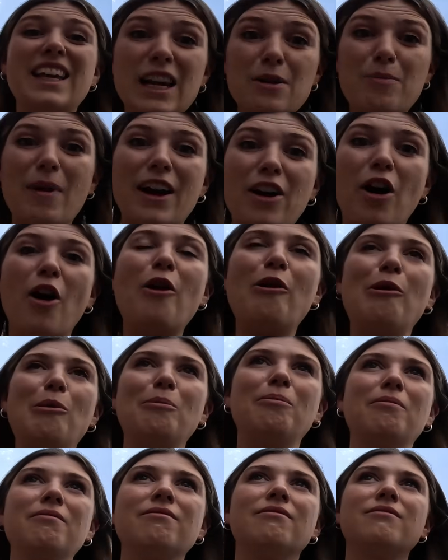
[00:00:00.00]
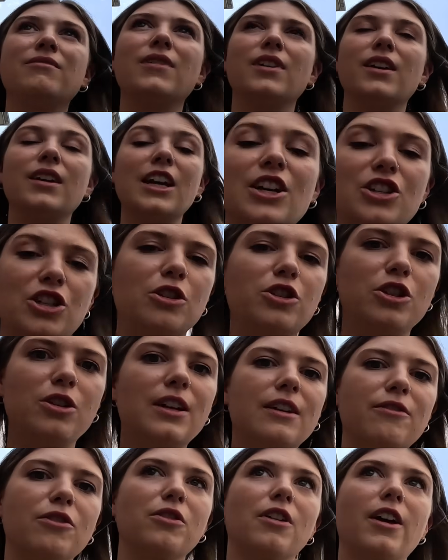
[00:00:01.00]
to get it back home, unless you
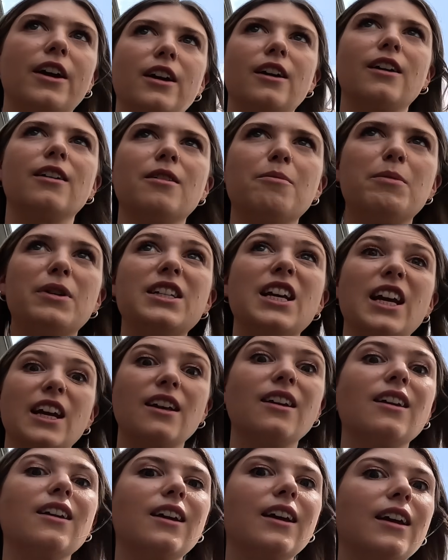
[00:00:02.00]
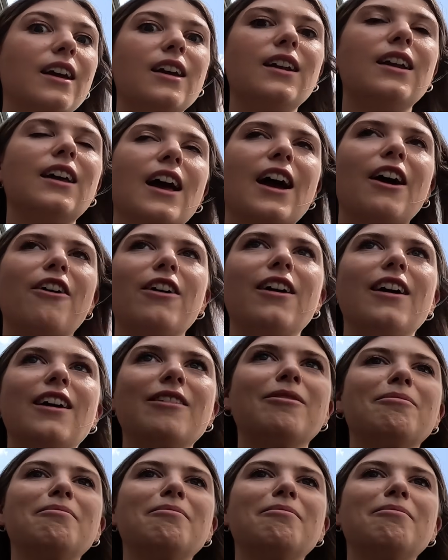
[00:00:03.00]
do live on like a particularly hilly area.